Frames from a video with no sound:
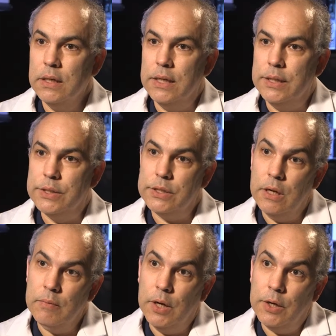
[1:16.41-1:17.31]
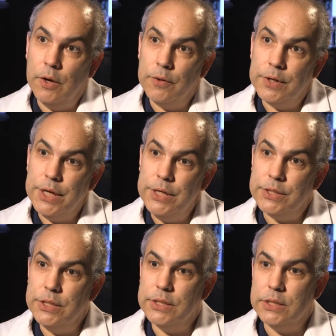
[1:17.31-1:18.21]
In other
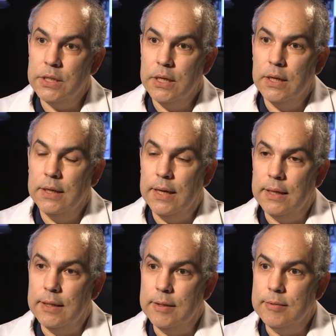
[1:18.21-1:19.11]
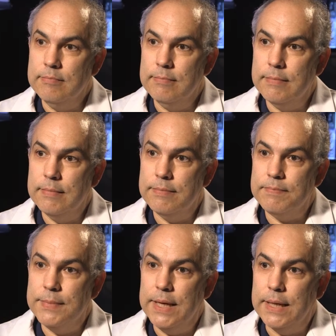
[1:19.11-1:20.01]
cases,
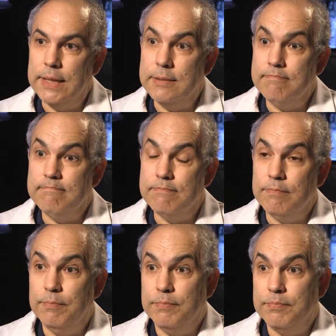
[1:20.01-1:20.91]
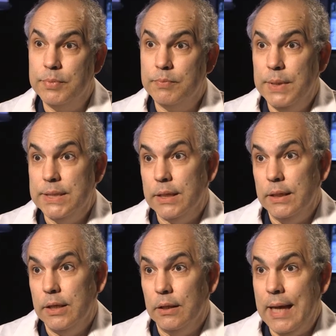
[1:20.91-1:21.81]
they can
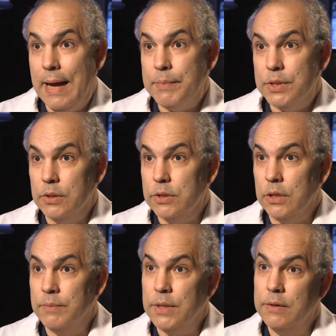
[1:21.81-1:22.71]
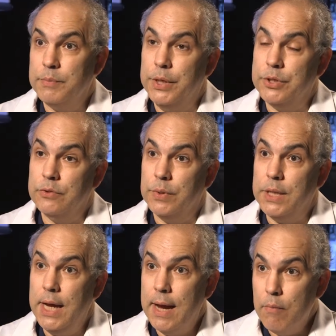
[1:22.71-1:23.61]
basically collapse. So sometimes patients with
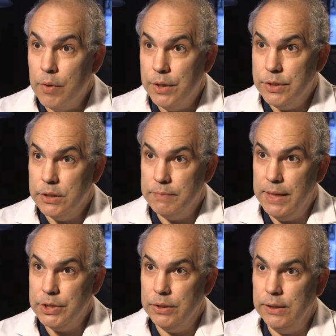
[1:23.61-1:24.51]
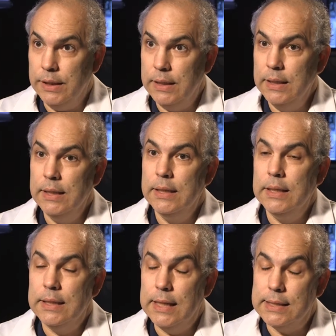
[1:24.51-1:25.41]
hemorrhage, especially,
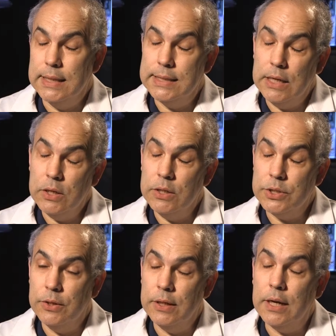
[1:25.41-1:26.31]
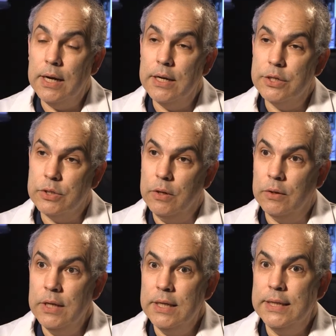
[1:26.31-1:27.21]
that's a certain kind of stroke,
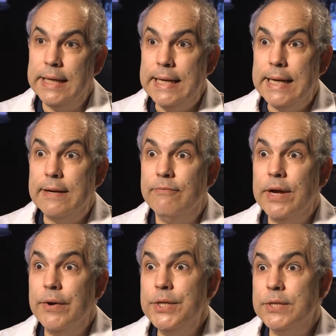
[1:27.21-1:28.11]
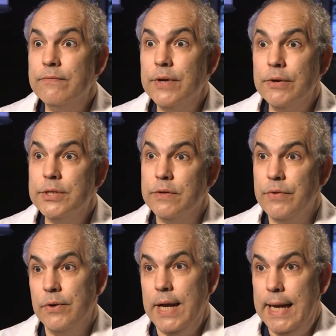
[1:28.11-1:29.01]
they can get a very
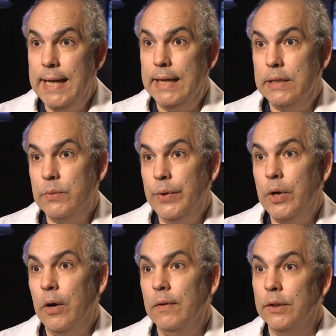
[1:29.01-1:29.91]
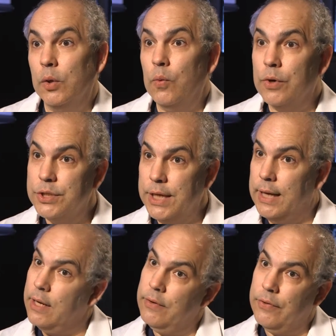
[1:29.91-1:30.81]
severe headache. We call it the worst
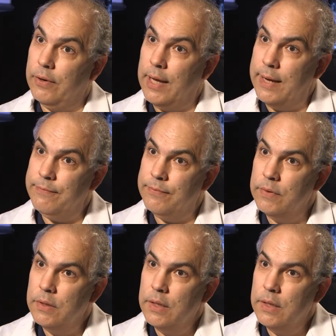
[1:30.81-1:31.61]
headache of their life.